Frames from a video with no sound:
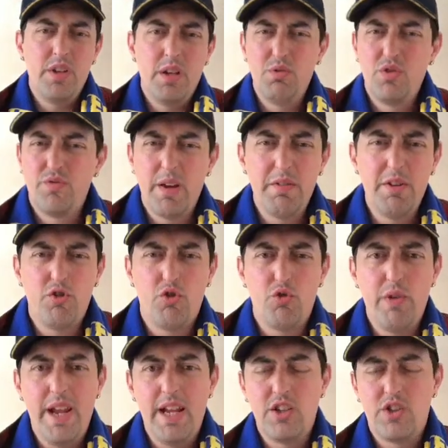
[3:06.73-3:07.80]
was very
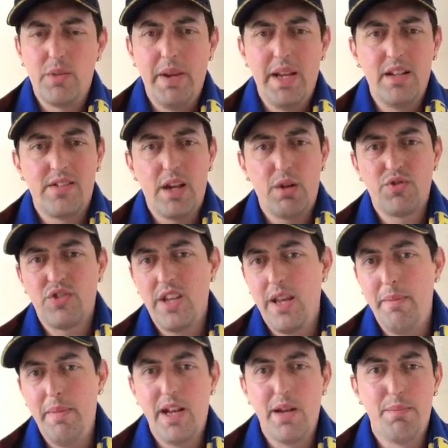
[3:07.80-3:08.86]
strange. I mean, South Sydney
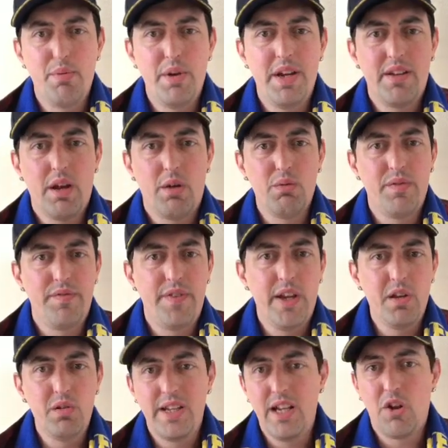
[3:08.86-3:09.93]
made a break down the
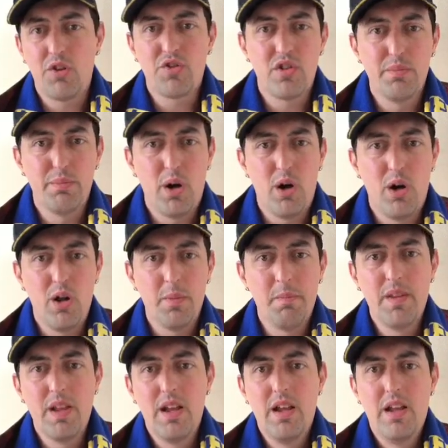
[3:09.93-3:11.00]
field, they lost the ball,